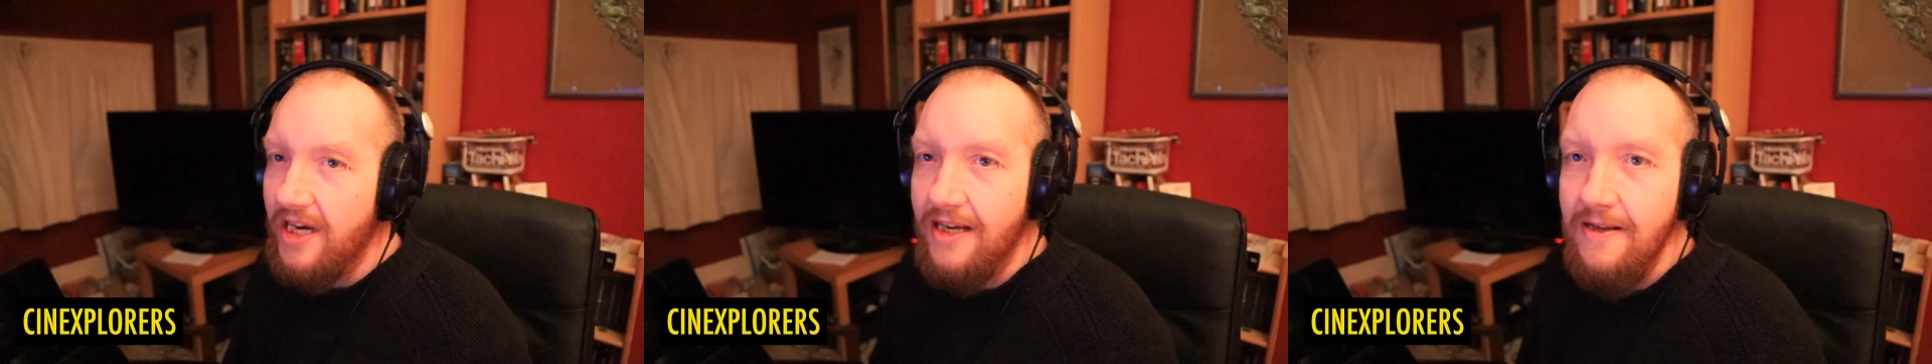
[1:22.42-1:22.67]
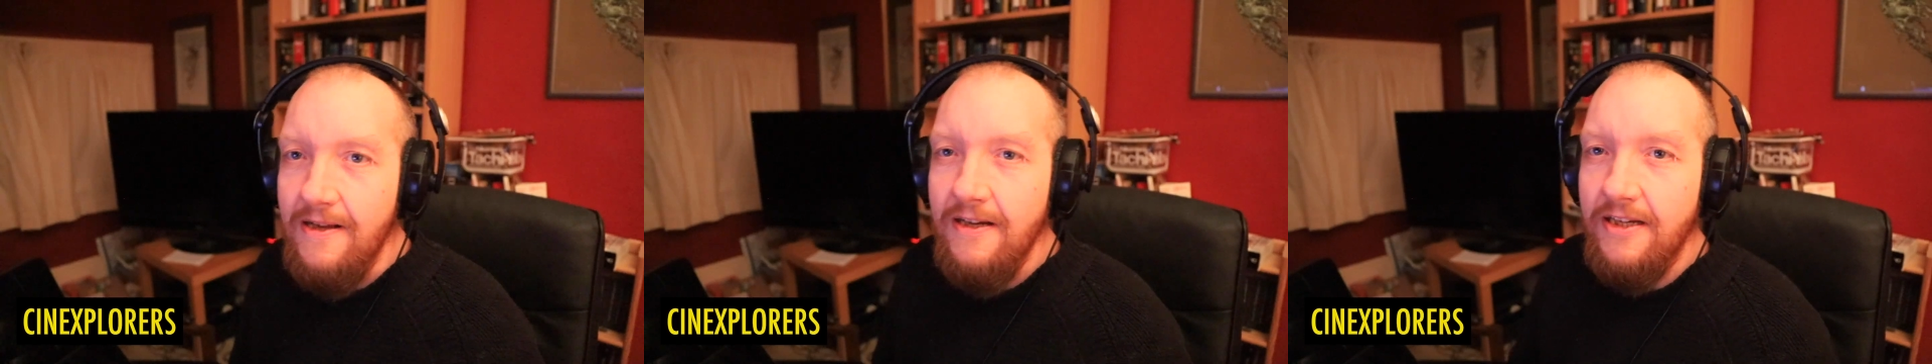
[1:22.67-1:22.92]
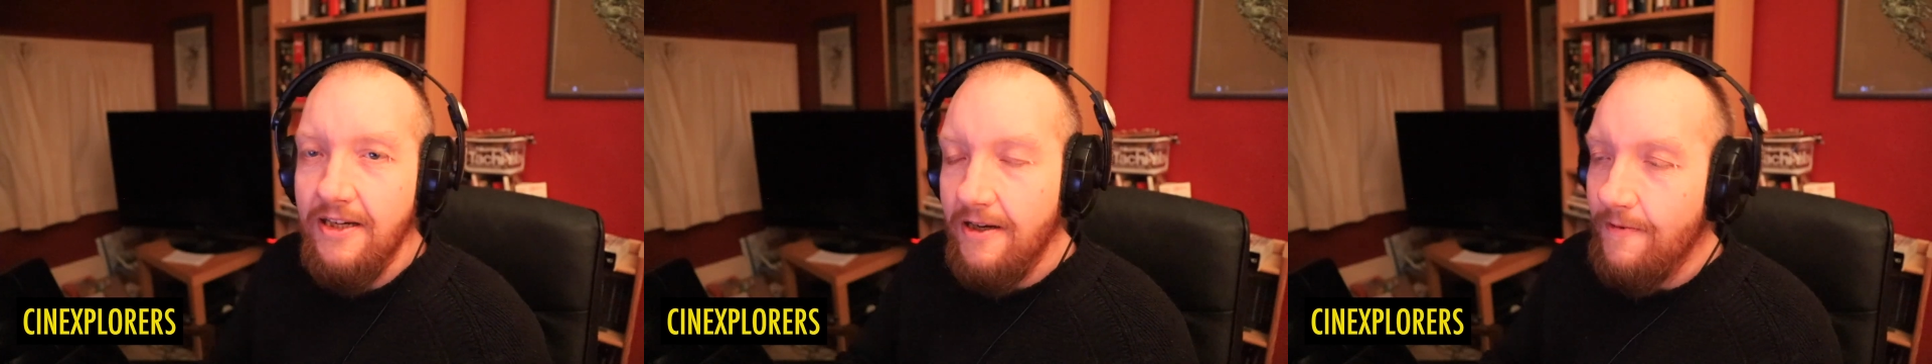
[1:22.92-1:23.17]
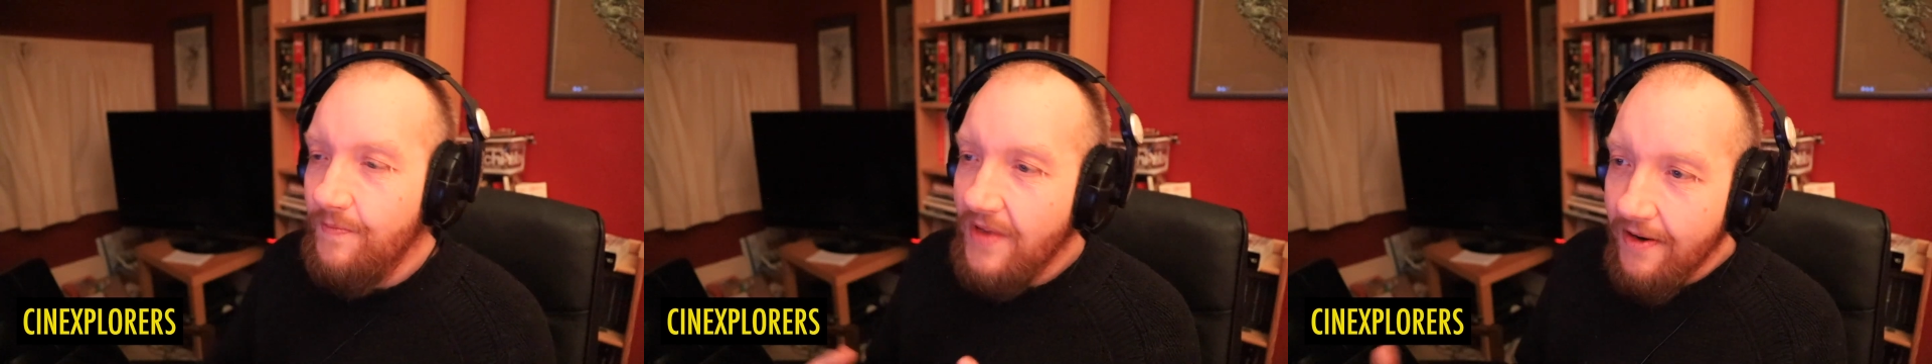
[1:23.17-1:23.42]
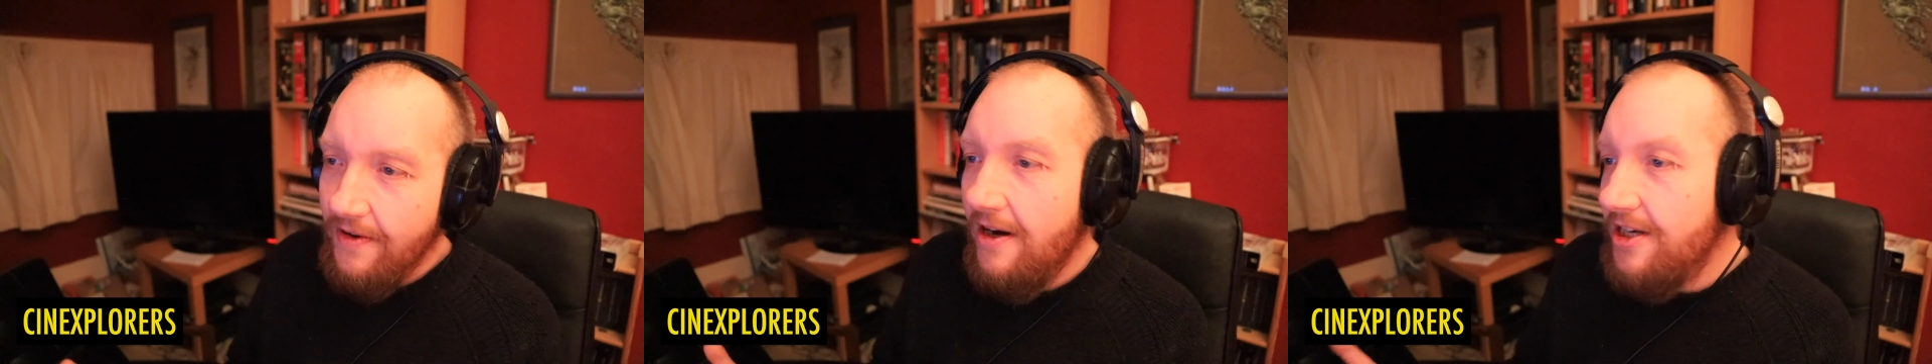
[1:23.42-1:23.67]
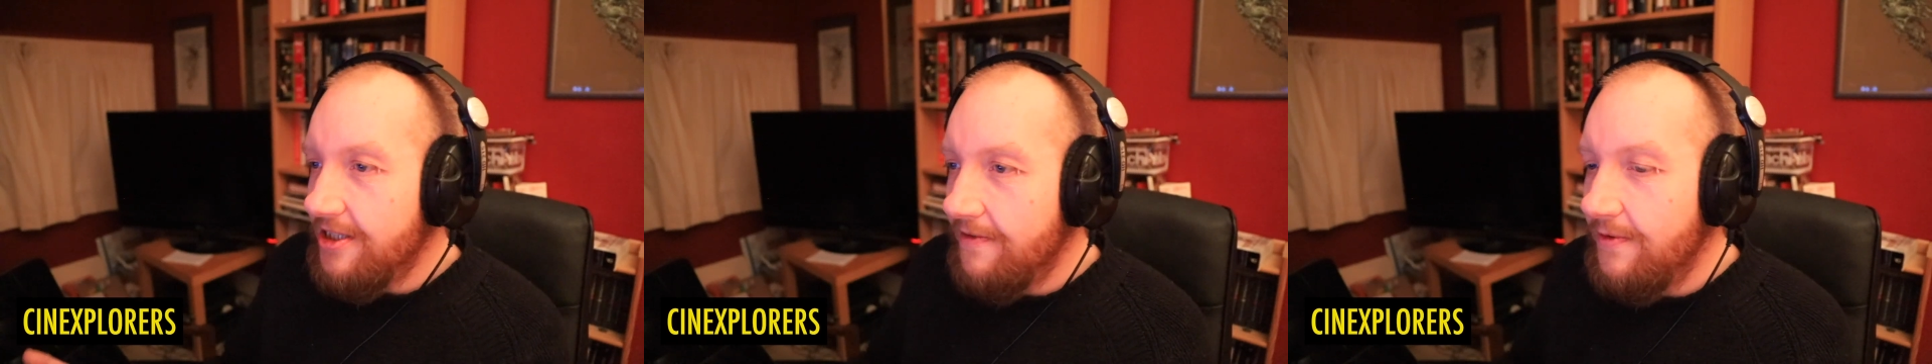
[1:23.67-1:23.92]
get
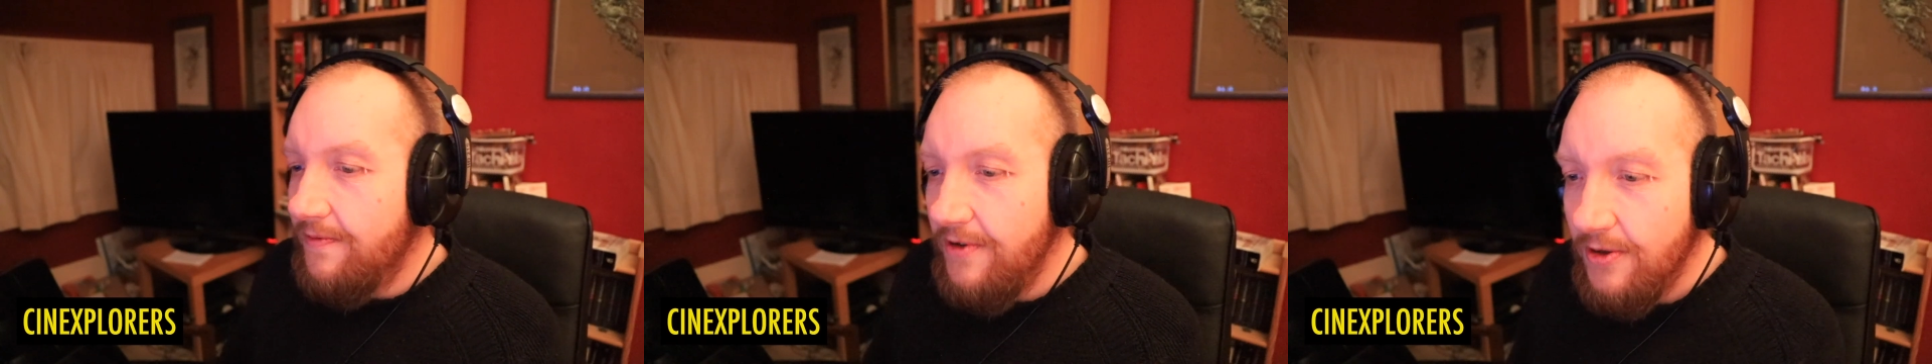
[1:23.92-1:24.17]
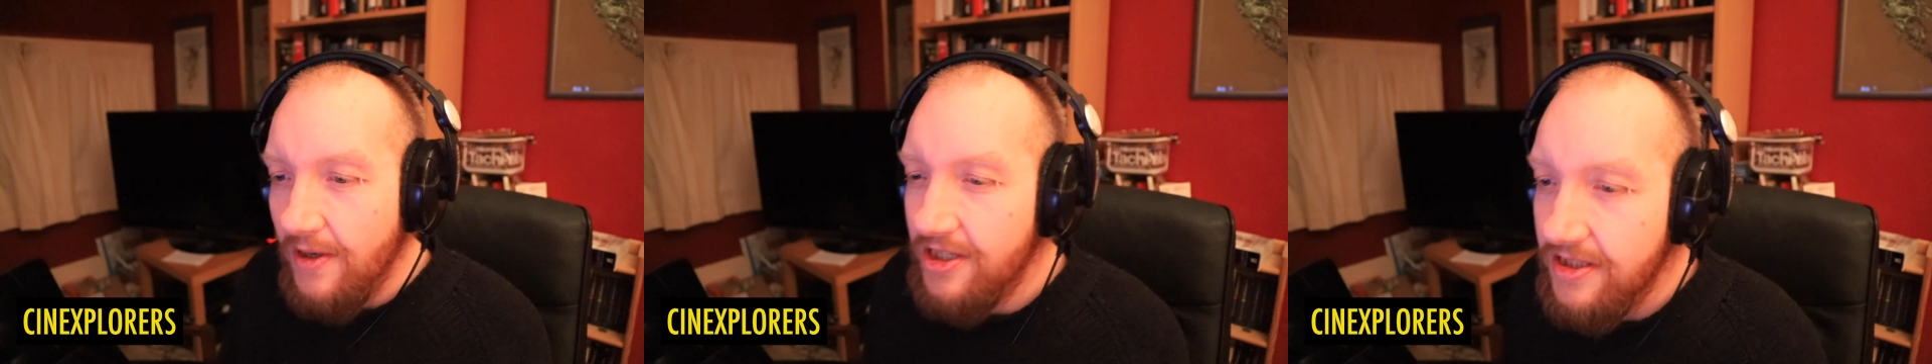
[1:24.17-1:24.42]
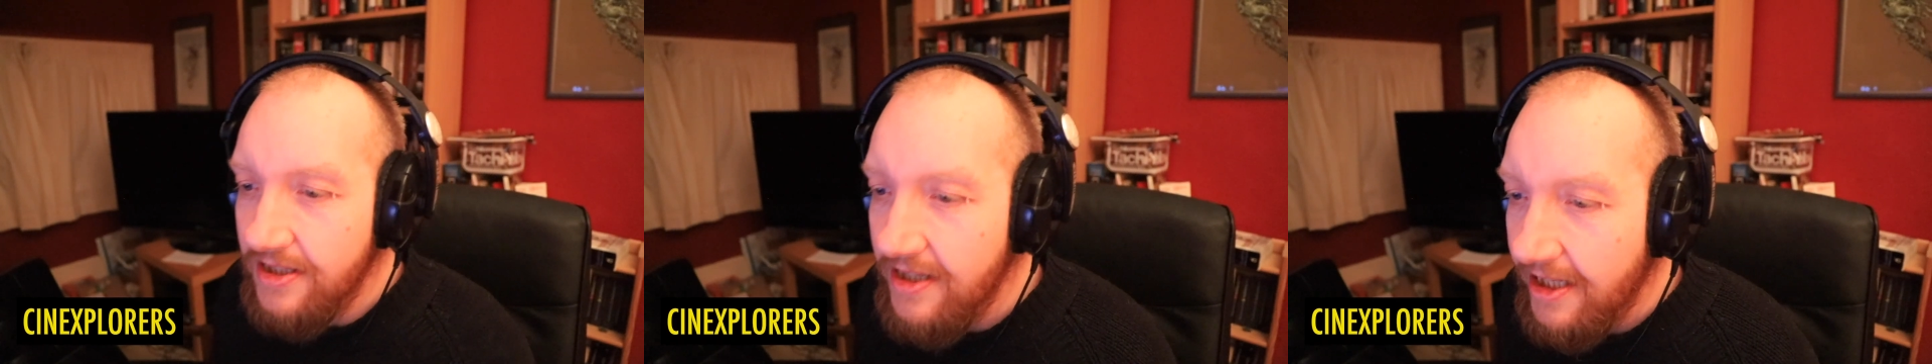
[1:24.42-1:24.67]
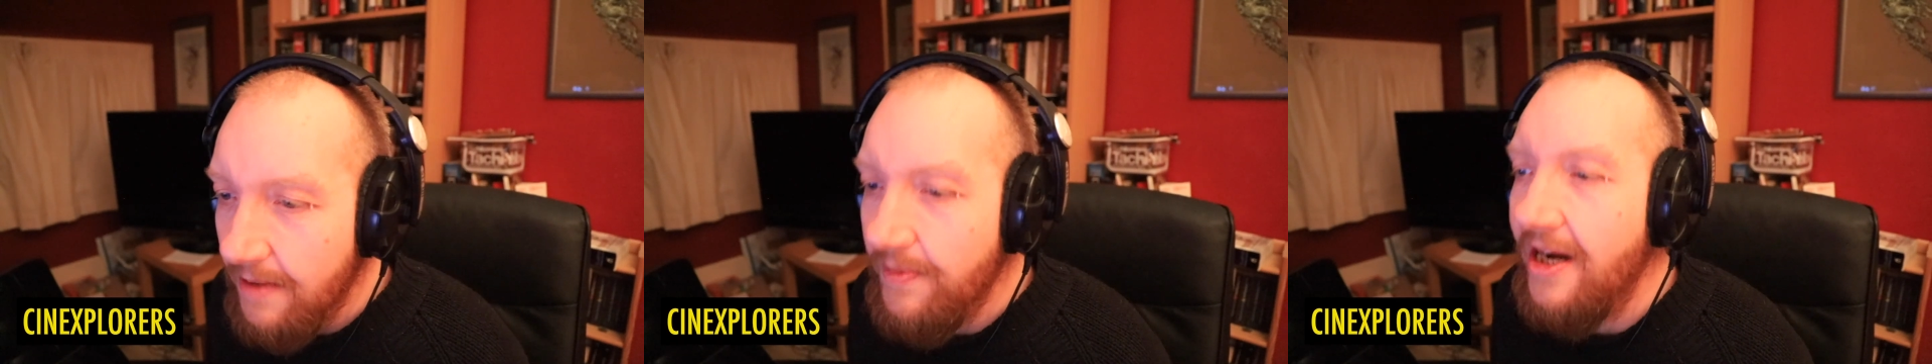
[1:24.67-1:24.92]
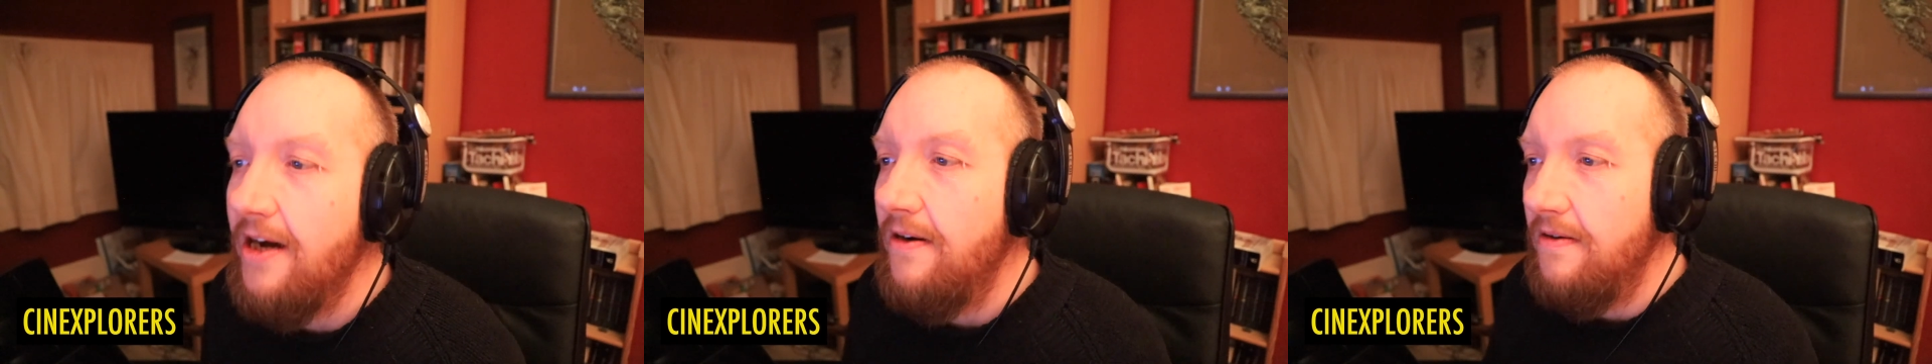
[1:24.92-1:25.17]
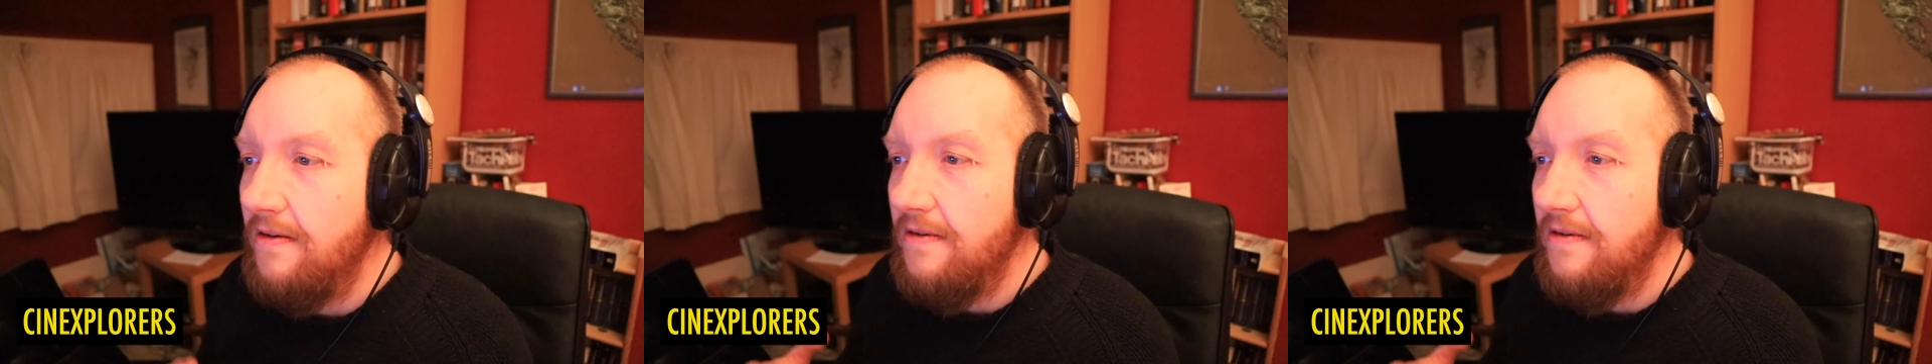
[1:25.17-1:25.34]
ask a few questions to Nick about